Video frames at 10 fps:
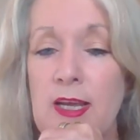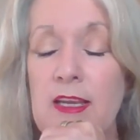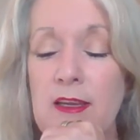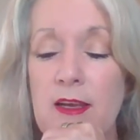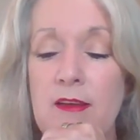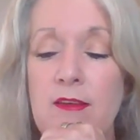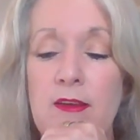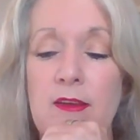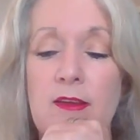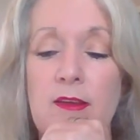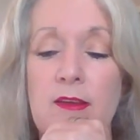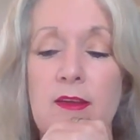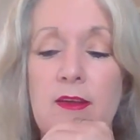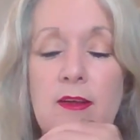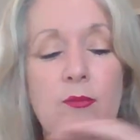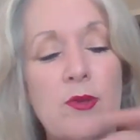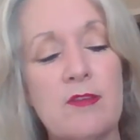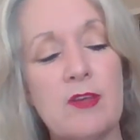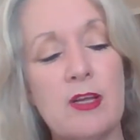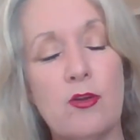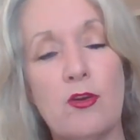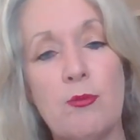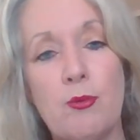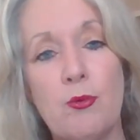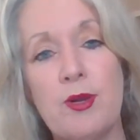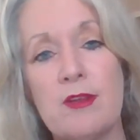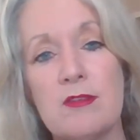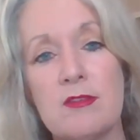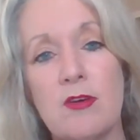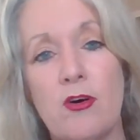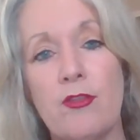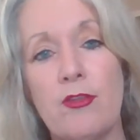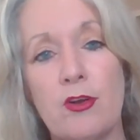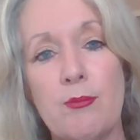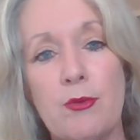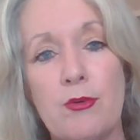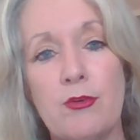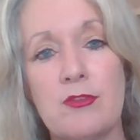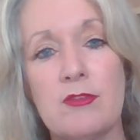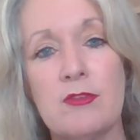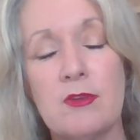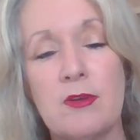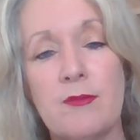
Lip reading: Yet, we see a lot of the boys on the computers